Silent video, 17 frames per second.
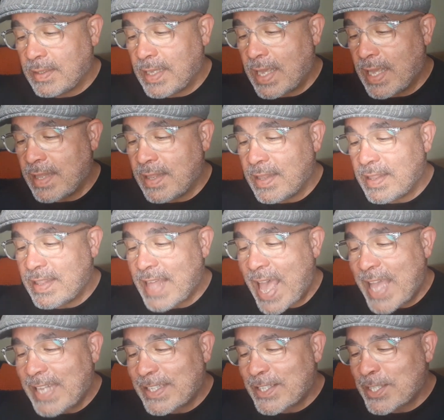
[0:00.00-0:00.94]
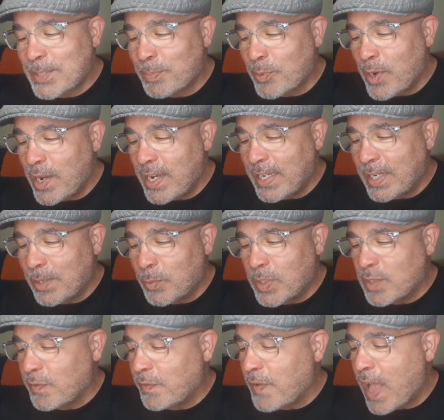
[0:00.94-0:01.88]
And that spring, it
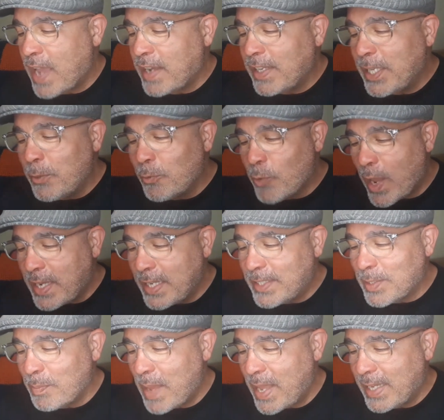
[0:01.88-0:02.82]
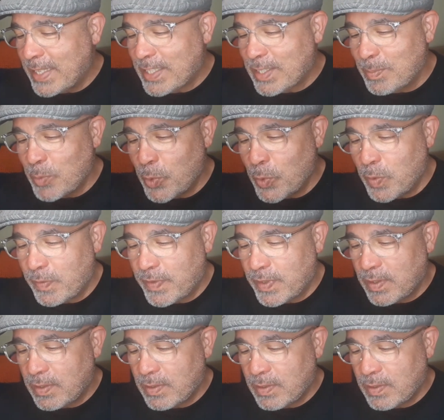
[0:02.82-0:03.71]
was finally ready to make its move.